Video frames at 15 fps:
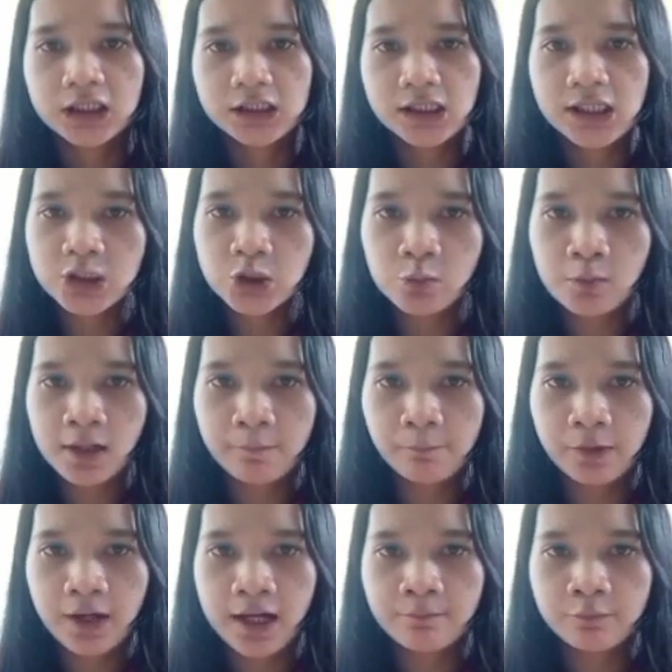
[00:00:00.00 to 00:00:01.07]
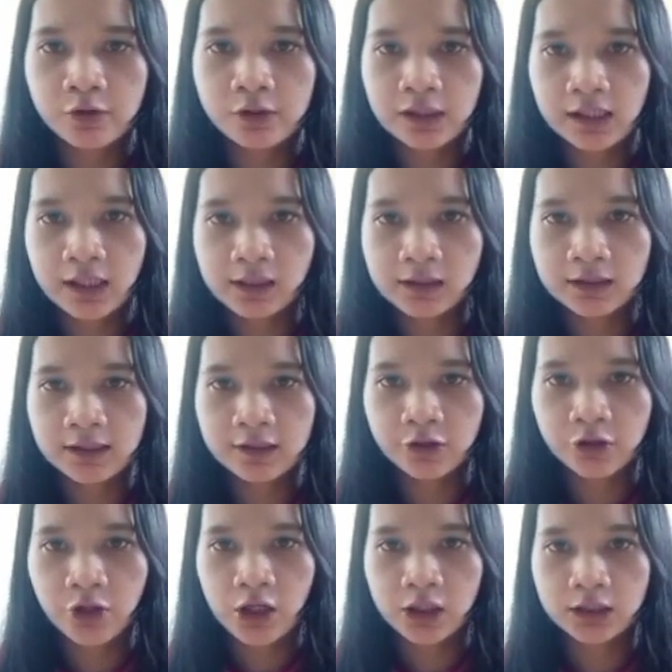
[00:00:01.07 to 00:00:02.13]
teach may prime to
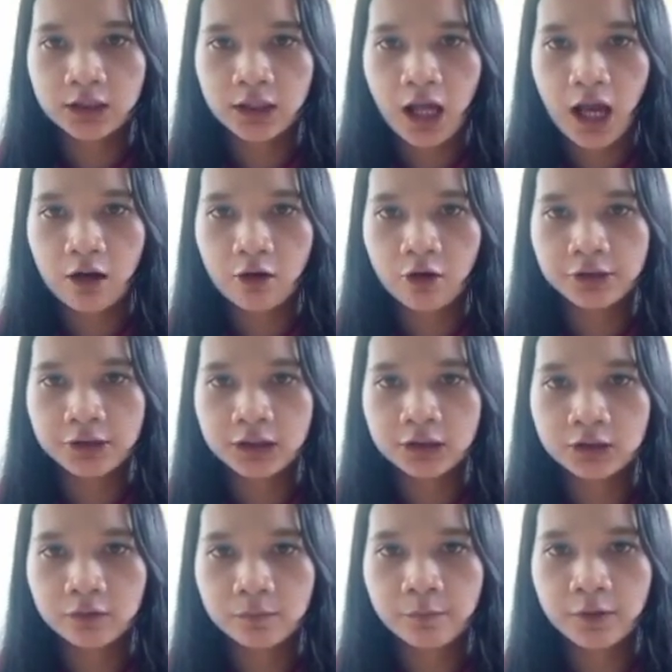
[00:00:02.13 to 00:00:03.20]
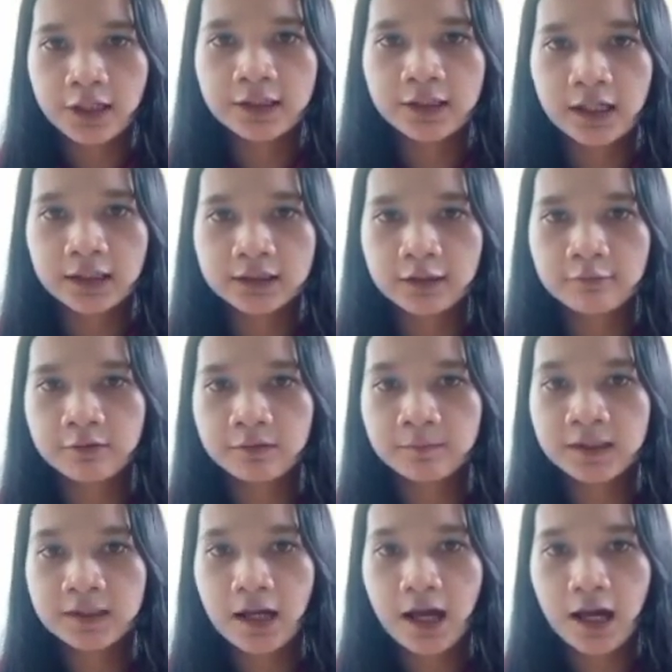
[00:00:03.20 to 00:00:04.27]
related thought according to brain
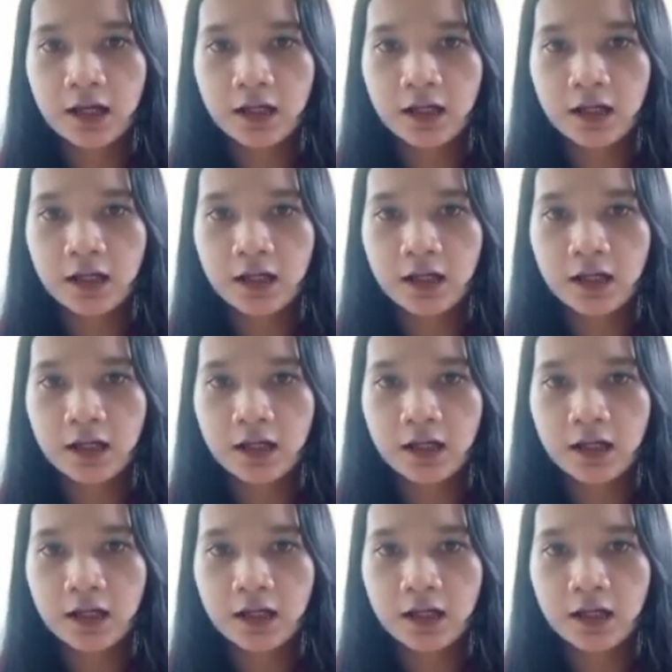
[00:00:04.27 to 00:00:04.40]
activity